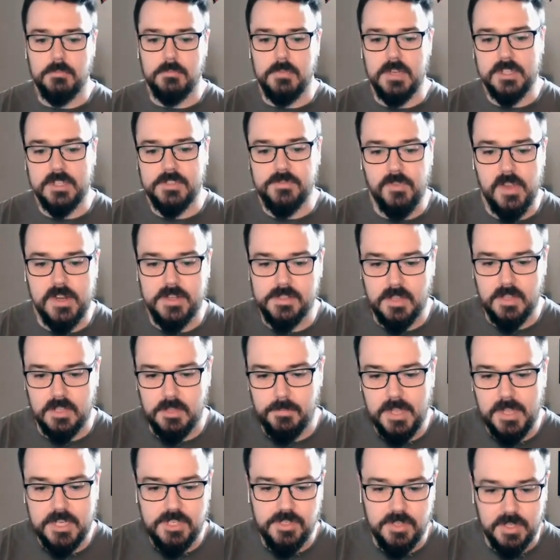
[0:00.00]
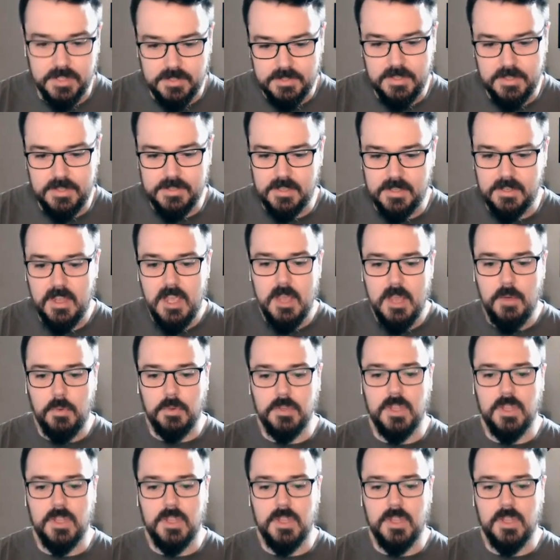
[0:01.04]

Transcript: in the minutes Fred is on the bench next season?